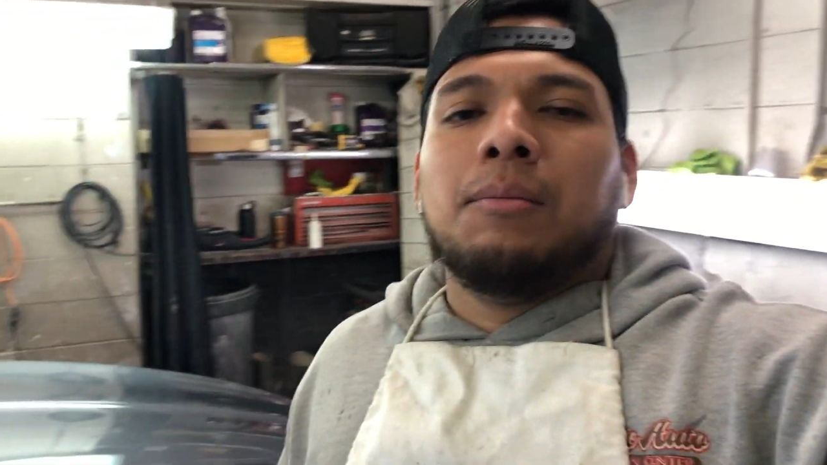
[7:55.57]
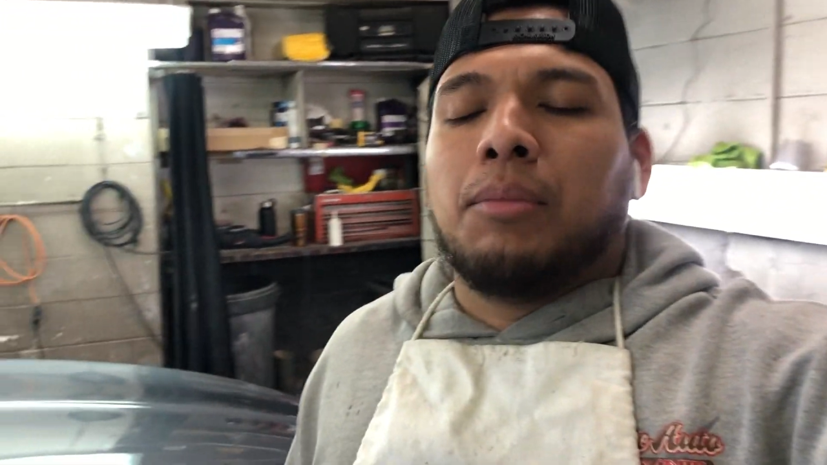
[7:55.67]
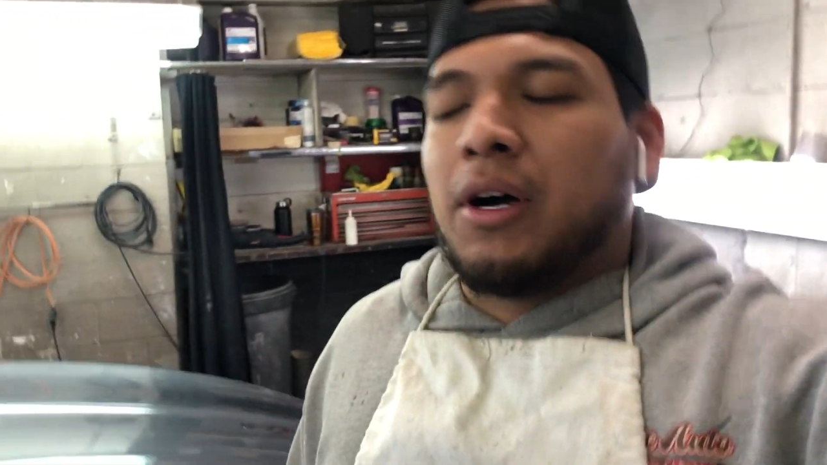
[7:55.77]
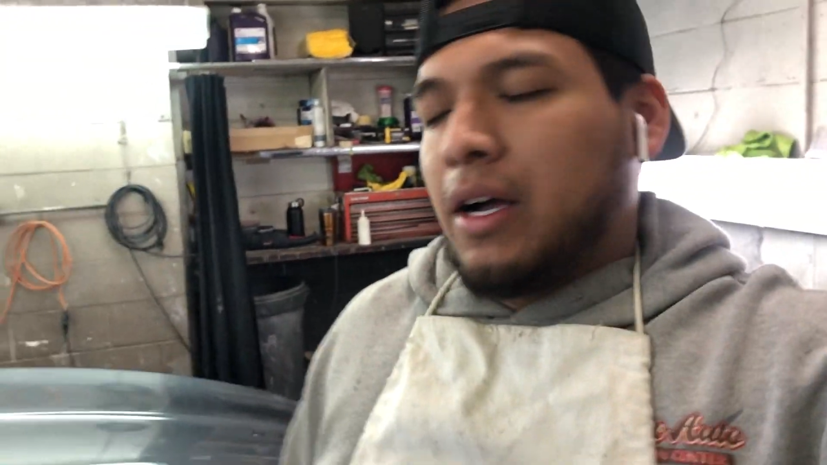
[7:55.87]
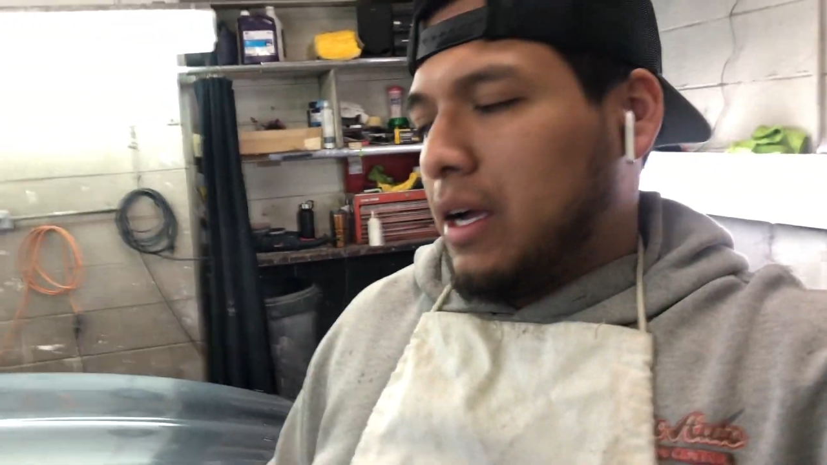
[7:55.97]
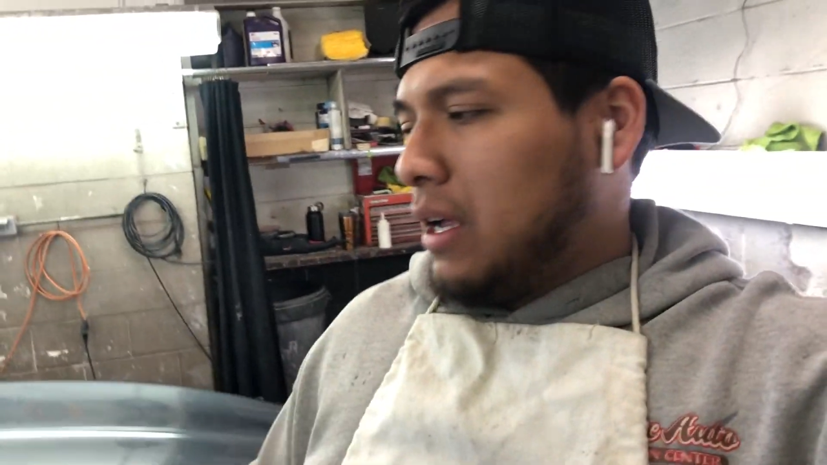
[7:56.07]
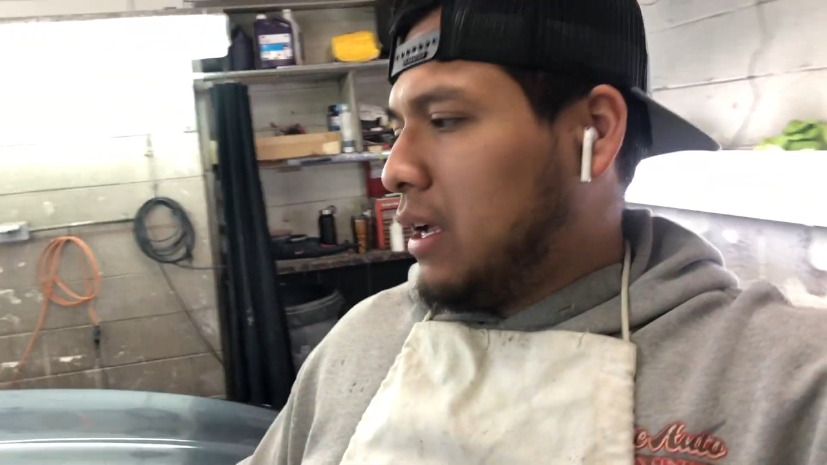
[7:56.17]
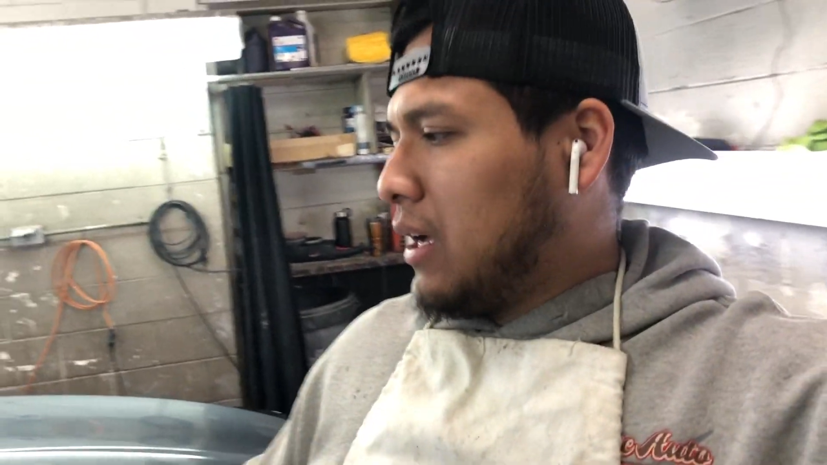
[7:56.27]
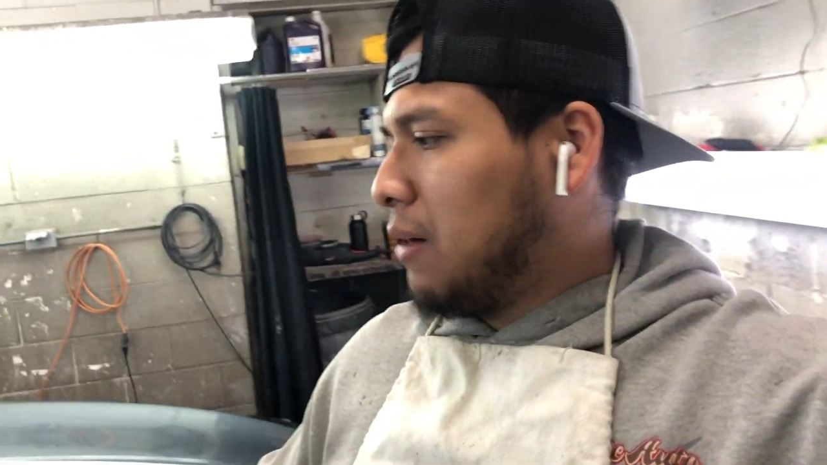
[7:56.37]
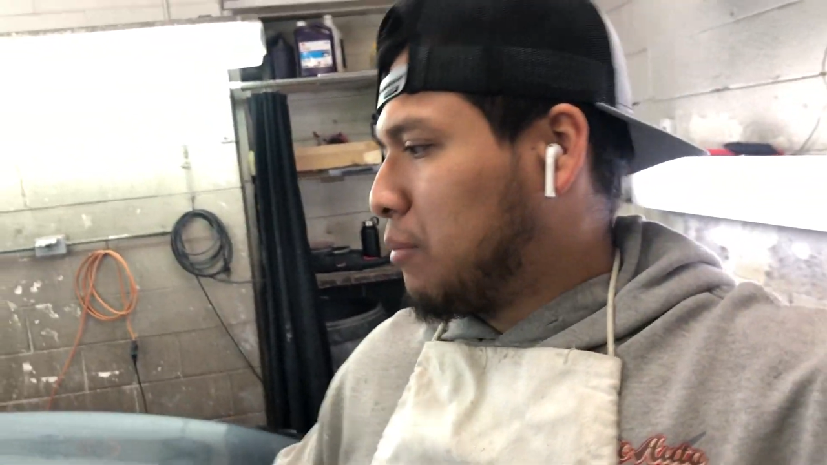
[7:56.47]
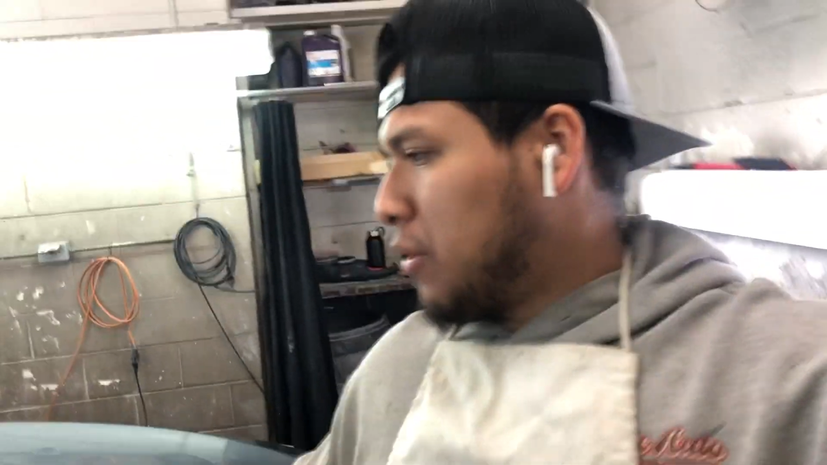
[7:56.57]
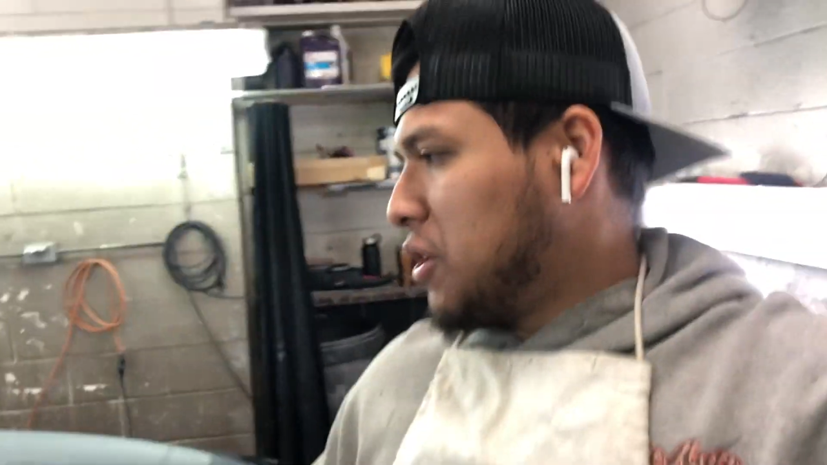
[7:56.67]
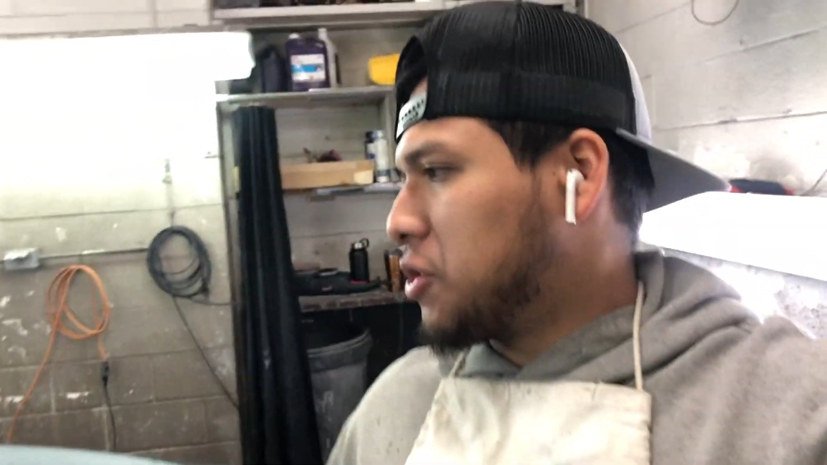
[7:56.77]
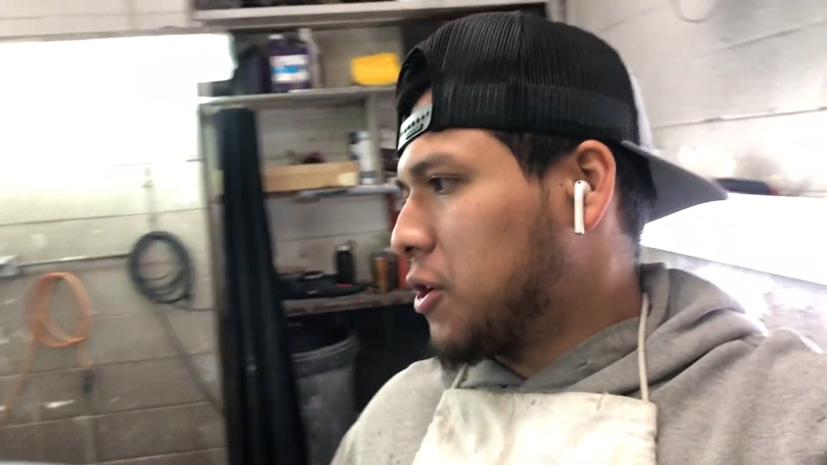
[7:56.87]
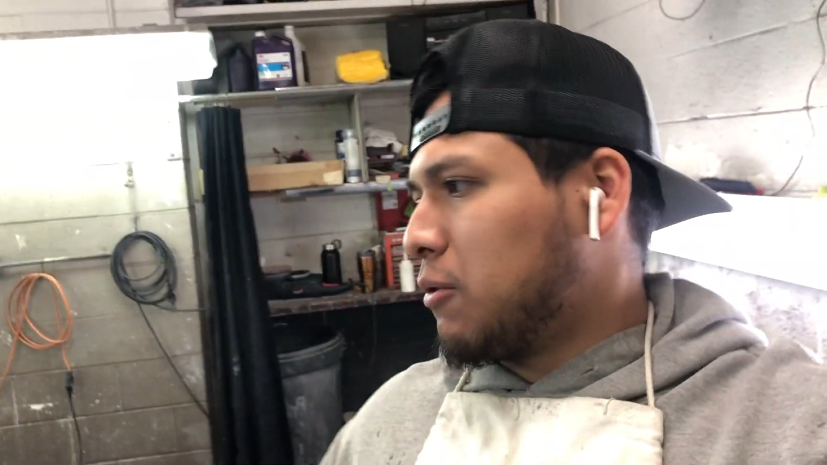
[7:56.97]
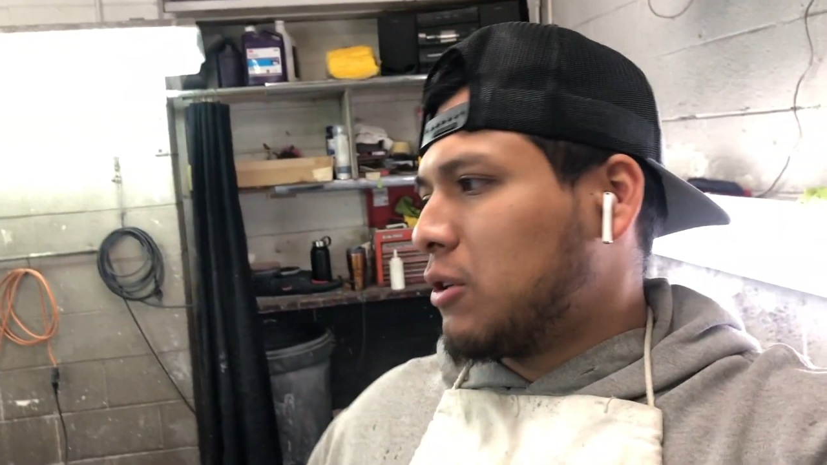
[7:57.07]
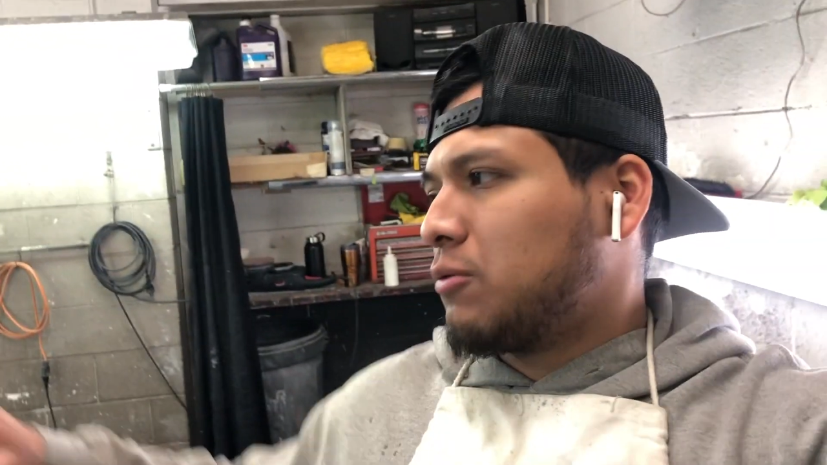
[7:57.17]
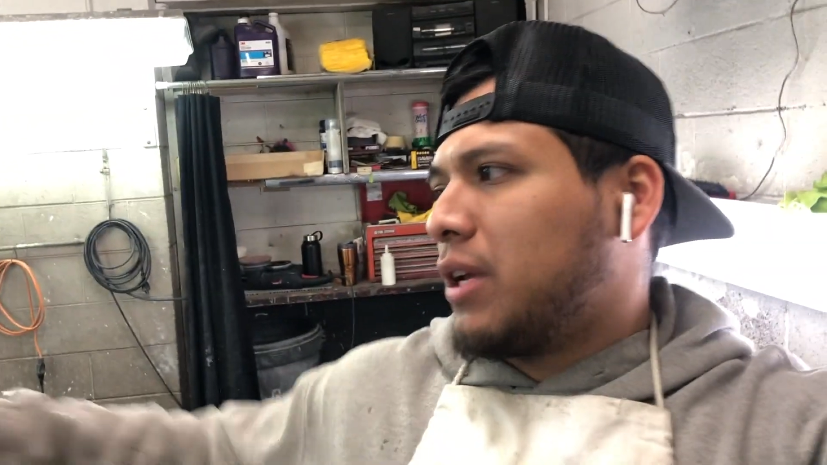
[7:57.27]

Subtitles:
But I'm pretty sure once we